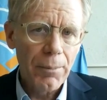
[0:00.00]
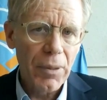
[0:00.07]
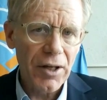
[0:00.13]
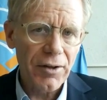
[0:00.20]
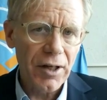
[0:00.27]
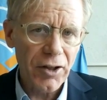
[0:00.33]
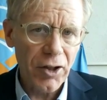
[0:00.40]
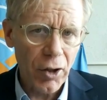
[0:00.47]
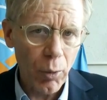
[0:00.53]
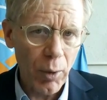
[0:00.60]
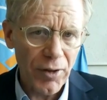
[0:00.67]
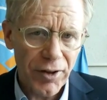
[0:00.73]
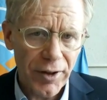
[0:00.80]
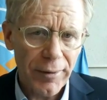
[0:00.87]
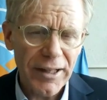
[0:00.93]
But you know
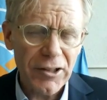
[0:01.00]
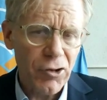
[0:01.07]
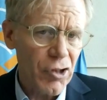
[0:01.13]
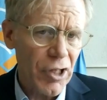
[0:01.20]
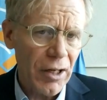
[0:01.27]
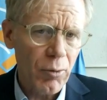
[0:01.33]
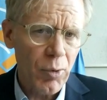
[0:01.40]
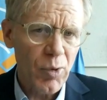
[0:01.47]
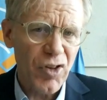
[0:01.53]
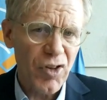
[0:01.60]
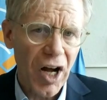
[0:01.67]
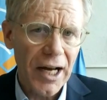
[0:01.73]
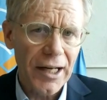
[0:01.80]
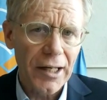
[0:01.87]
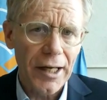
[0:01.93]
what the Director General was
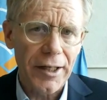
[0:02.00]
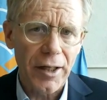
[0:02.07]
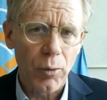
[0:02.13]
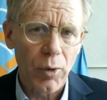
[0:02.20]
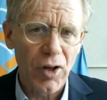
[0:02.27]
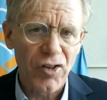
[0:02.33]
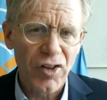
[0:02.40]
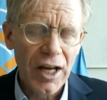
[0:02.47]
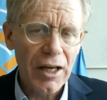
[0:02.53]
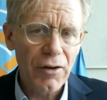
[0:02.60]
highlighting was,